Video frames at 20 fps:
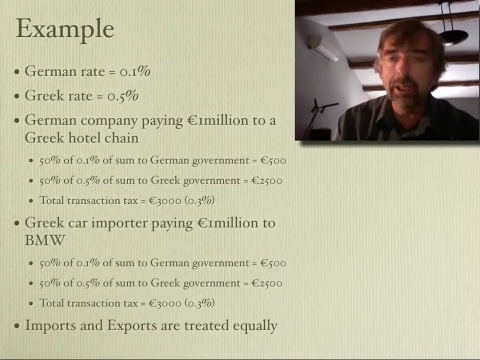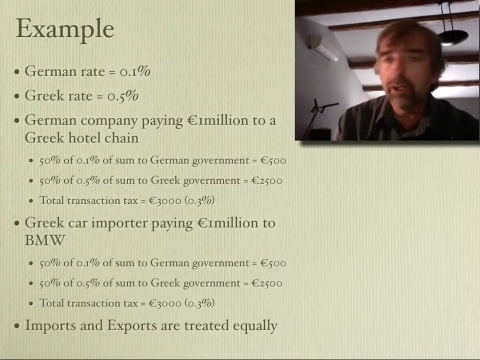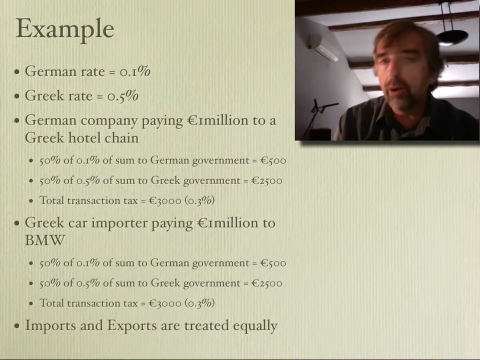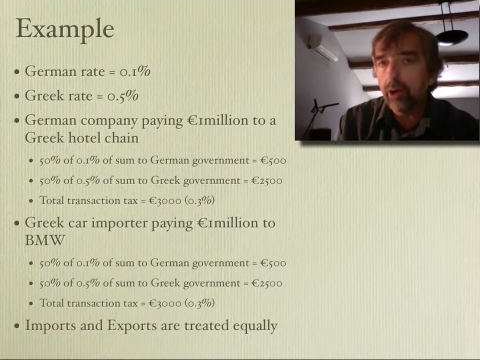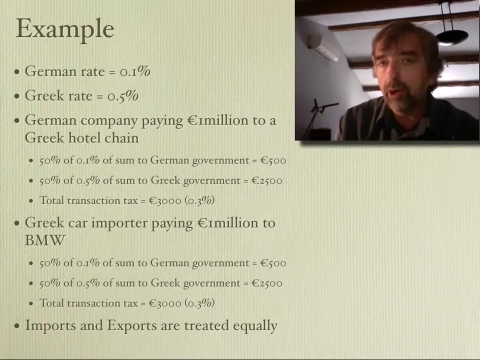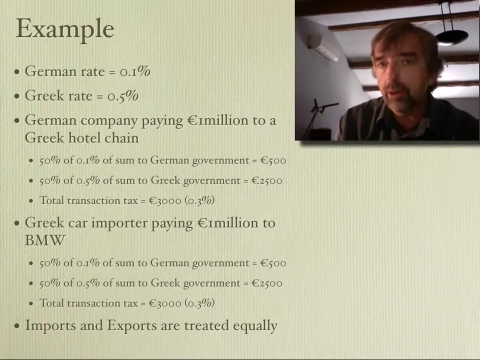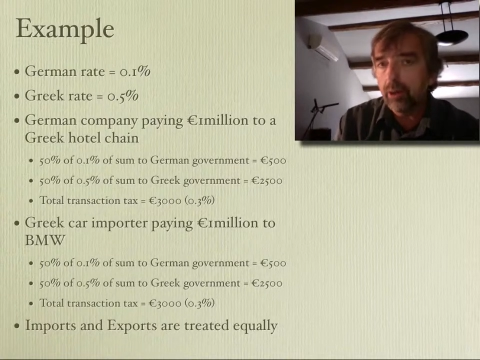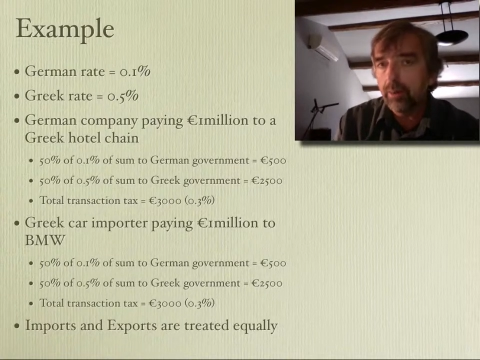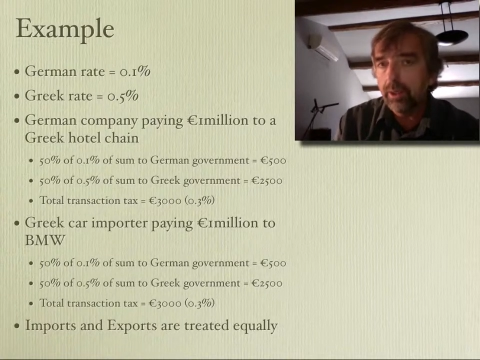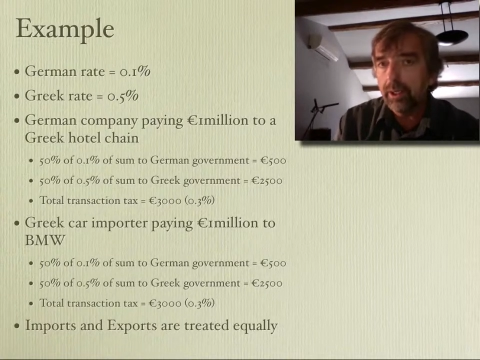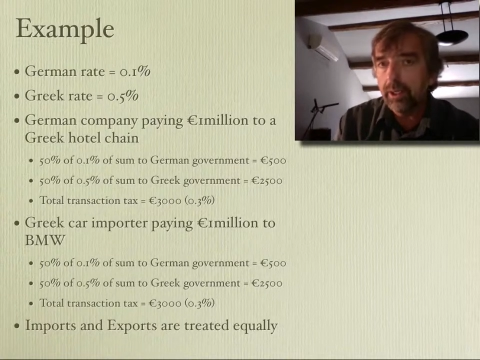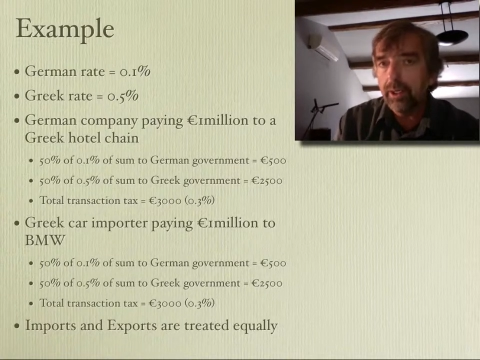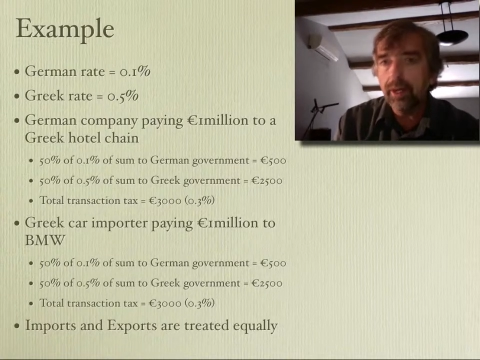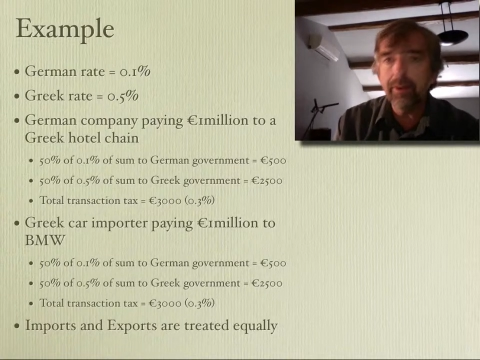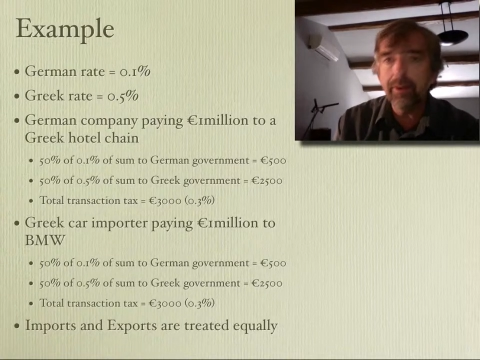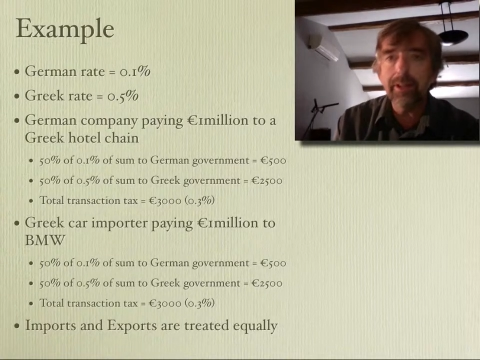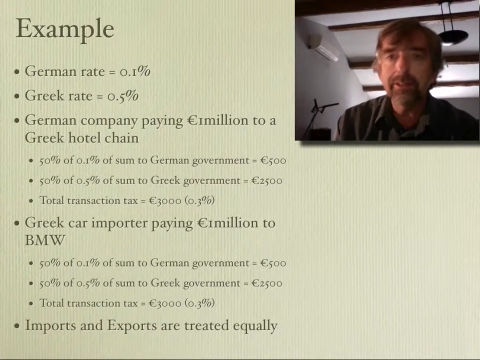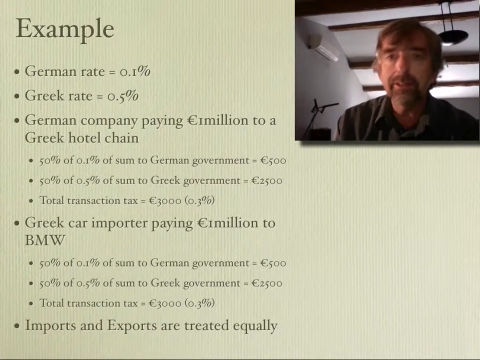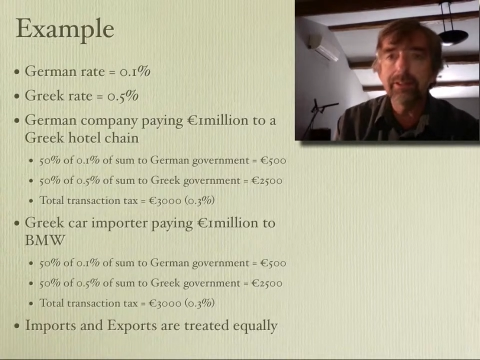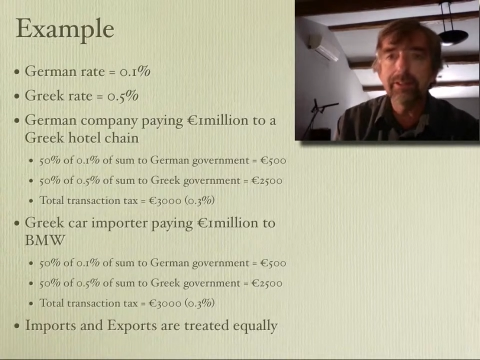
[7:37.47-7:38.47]
economy,
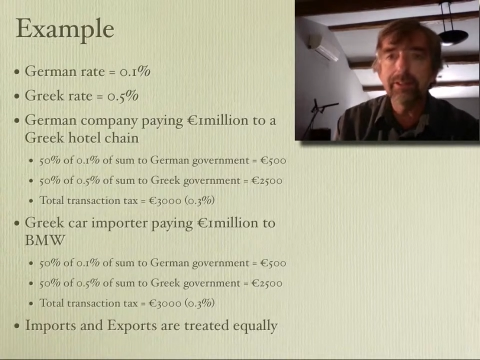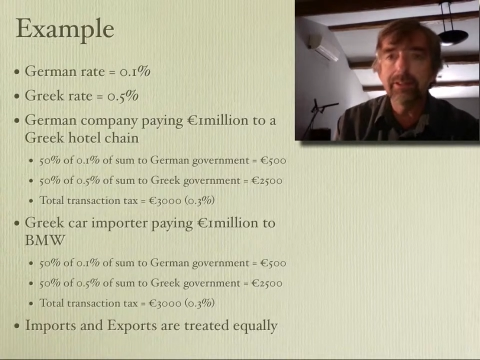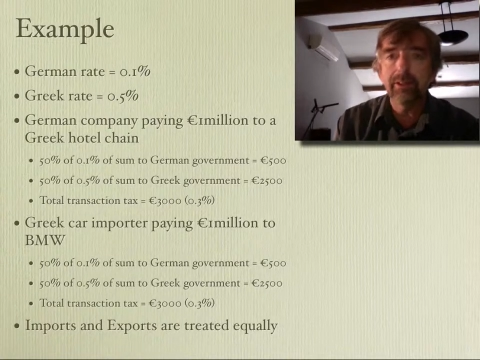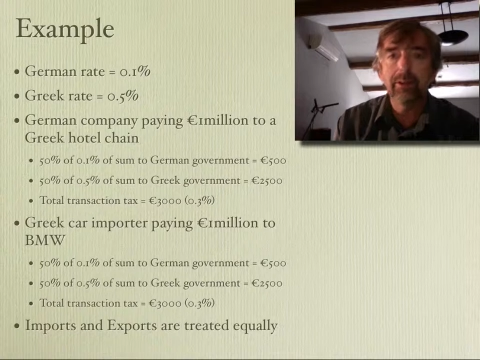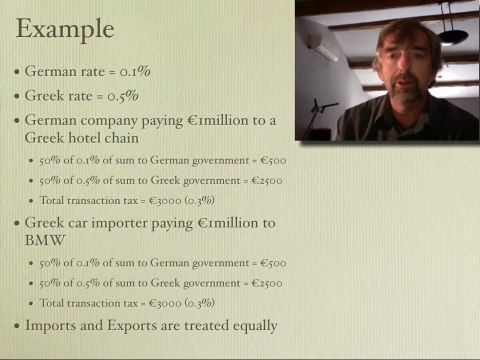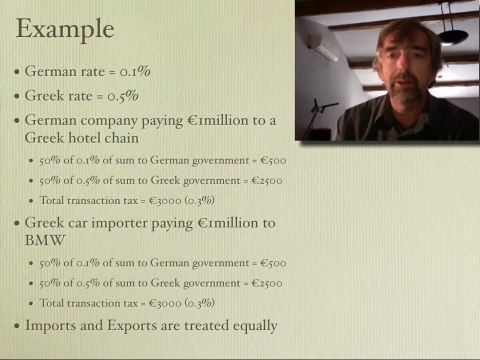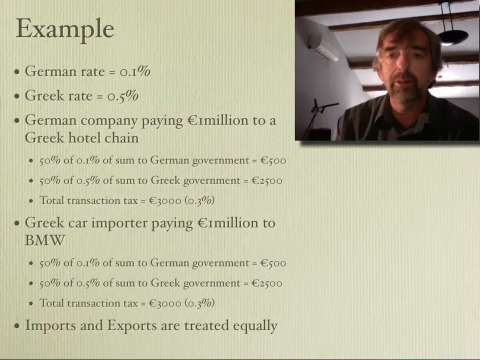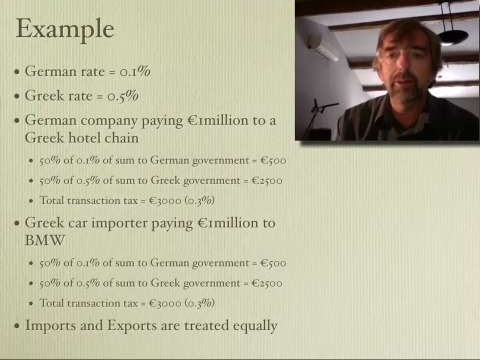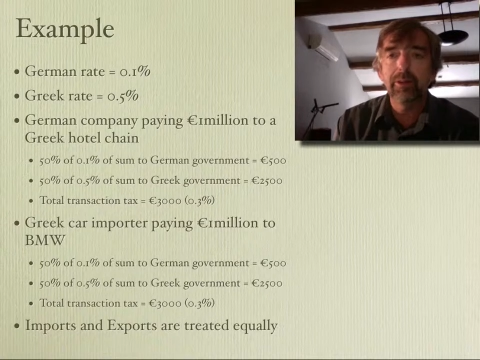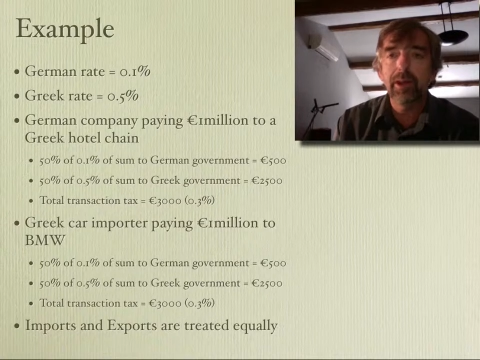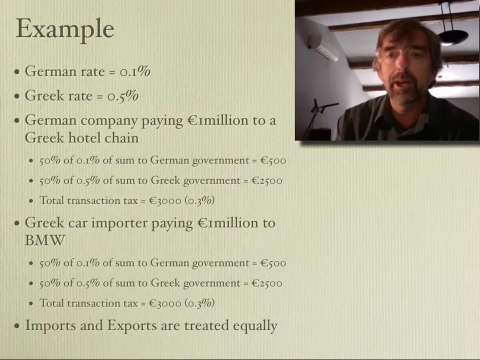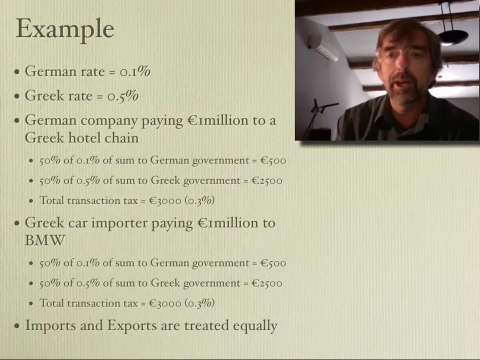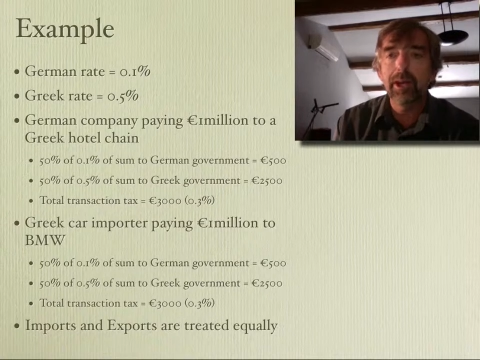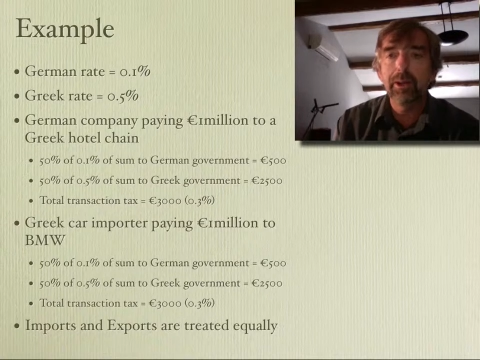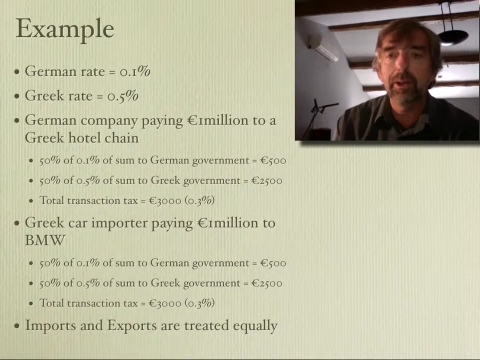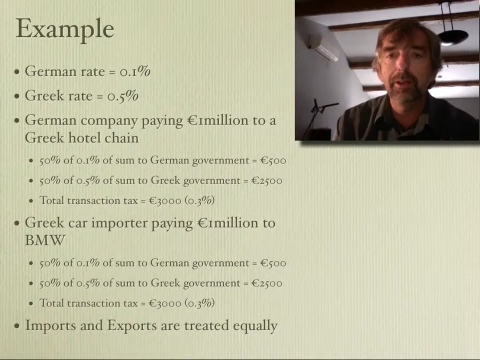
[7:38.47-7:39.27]
and that's only fair.